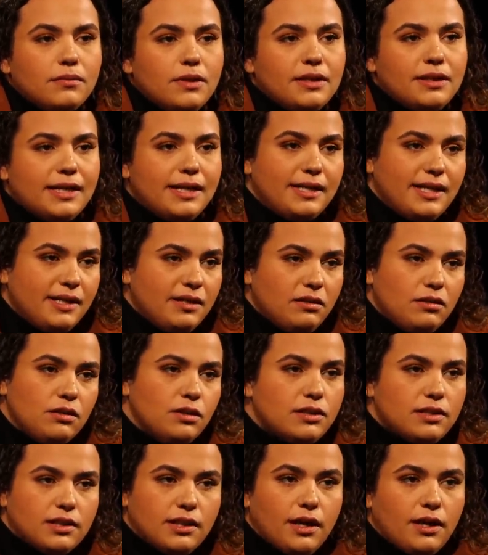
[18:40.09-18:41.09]
And they didn't
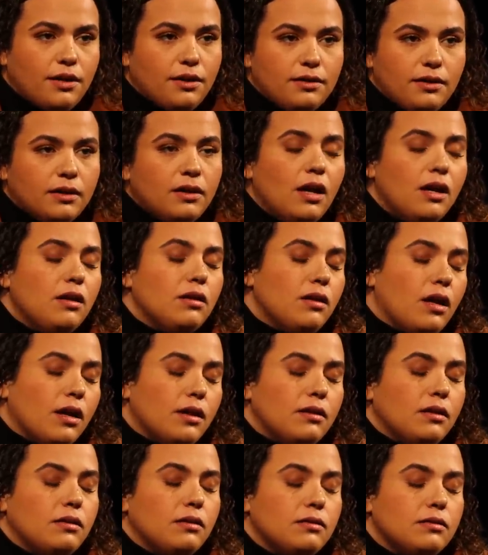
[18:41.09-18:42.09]
look scared. Not a lot.